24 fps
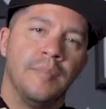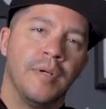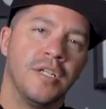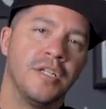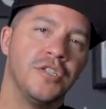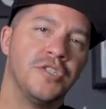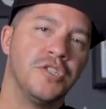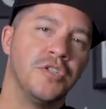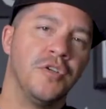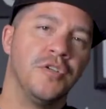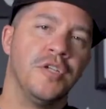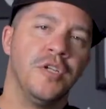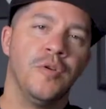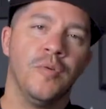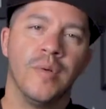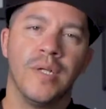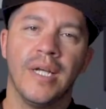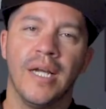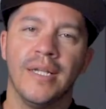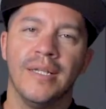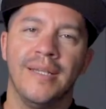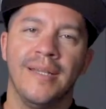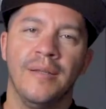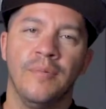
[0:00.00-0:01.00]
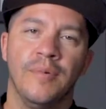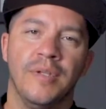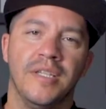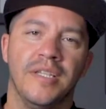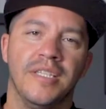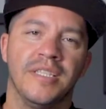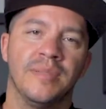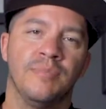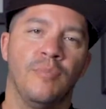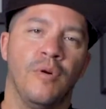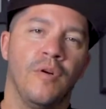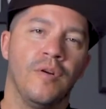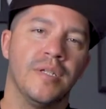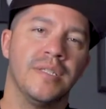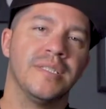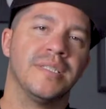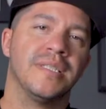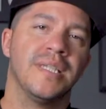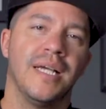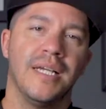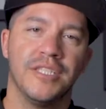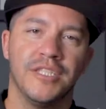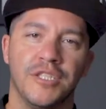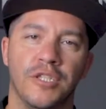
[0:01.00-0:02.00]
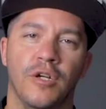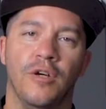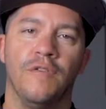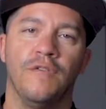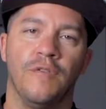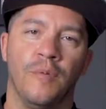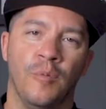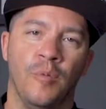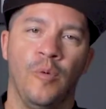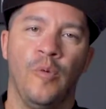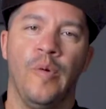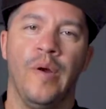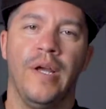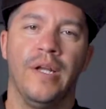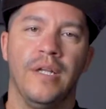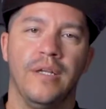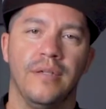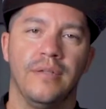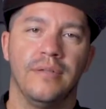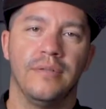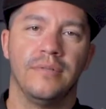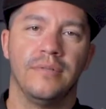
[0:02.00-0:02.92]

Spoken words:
going to show you what I did with this Martin Sancho from Rueda.